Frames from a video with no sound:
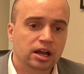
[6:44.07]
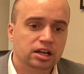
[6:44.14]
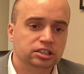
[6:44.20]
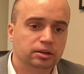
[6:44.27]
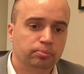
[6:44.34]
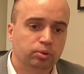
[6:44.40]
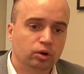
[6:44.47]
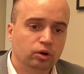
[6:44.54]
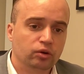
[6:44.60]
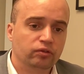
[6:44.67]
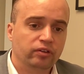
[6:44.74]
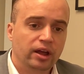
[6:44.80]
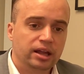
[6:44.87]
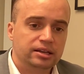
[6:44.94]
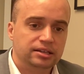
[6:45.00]
to prove
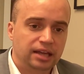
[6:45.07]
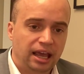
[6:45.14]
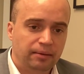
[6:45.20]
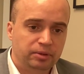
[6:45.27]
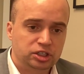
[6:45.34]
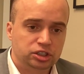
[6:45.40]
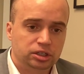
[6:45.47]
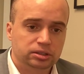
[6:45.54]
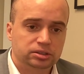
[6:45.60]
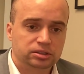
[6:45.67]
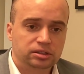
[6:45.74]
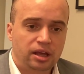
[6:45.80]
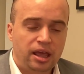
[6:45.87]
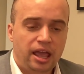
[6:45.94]
damages.